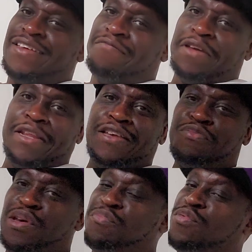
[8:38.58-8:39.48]
Now, these
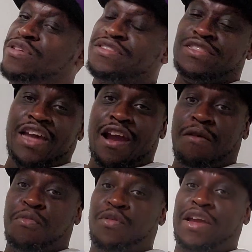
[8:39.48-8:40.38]
people is
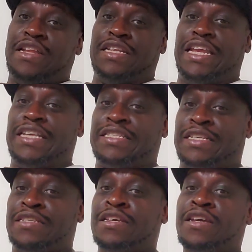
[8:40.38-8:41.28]
terrible. And
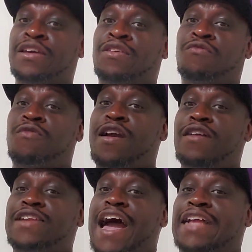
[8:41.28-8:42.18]
listen,
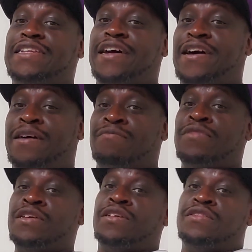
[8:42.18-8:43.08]
we're not dumb.
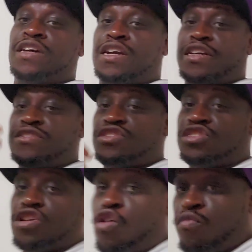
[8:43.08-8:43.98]
The
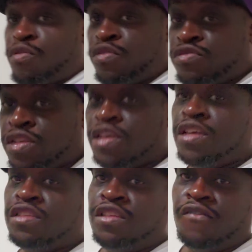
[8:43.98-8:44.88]
consumers,
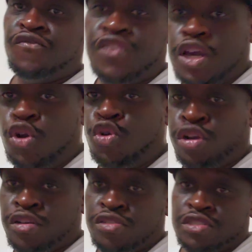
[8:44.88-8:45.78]
the
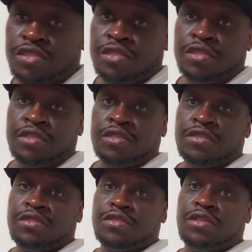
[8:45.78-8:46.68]
viewers
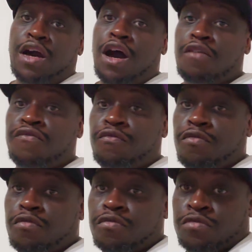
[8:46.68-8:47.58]
of
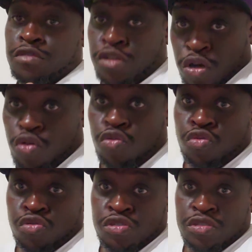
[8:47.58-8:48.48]

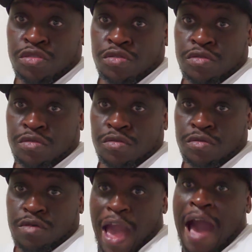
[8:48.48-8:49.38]
news
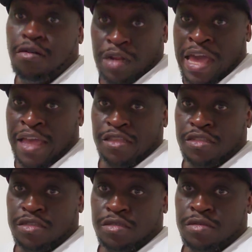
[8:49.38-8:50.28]
outlets,